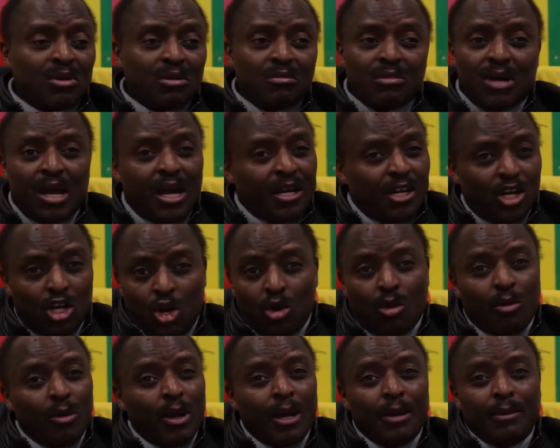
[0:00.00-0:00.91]
I don't
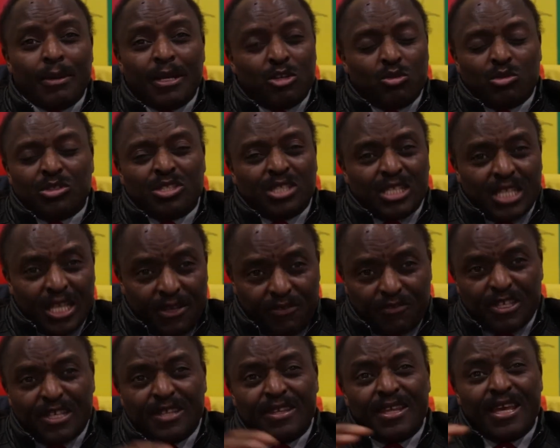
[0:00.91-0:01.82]
know, it was
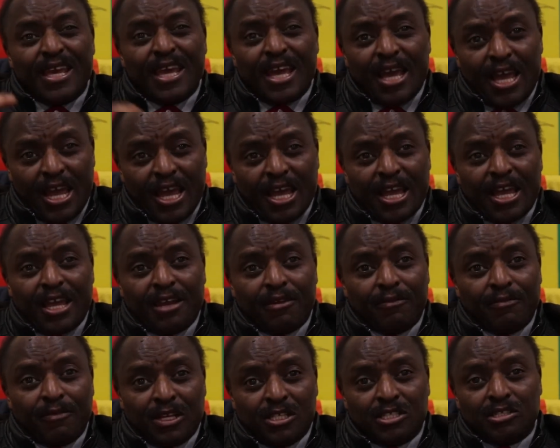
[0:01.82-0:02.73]
left in the air
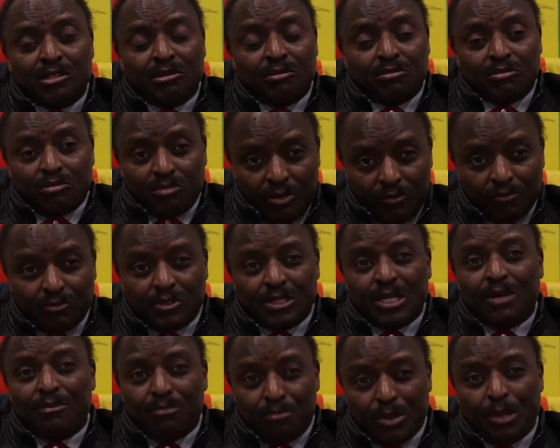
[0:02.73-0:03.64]
hanging that
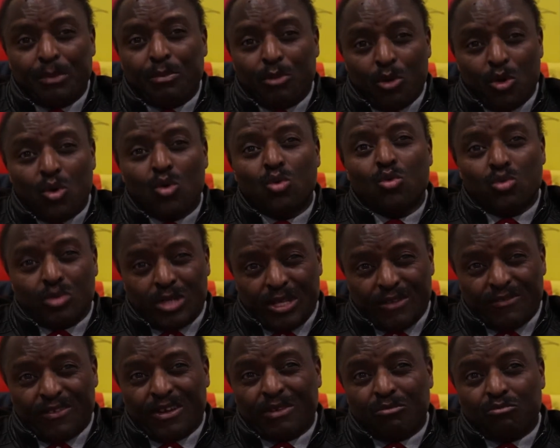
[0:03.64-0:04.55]
some people could
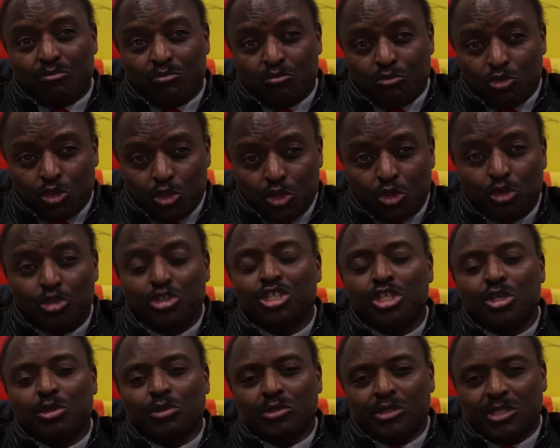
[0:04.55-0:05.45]
have a
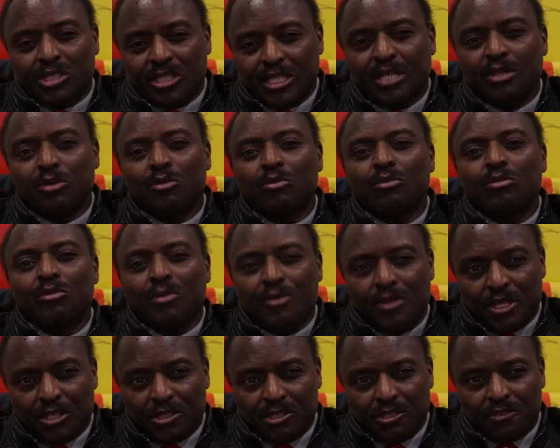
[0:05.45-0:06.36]
huge concern
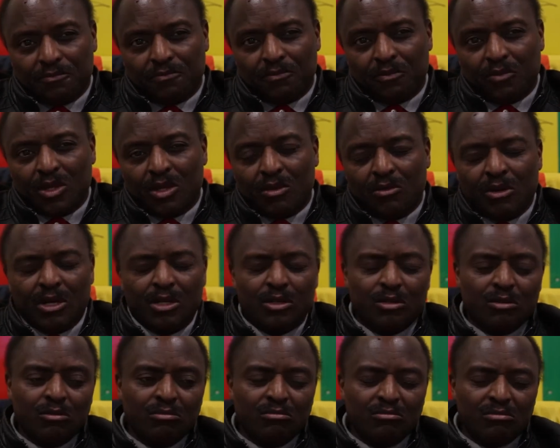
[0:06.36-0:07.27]
with this. Right.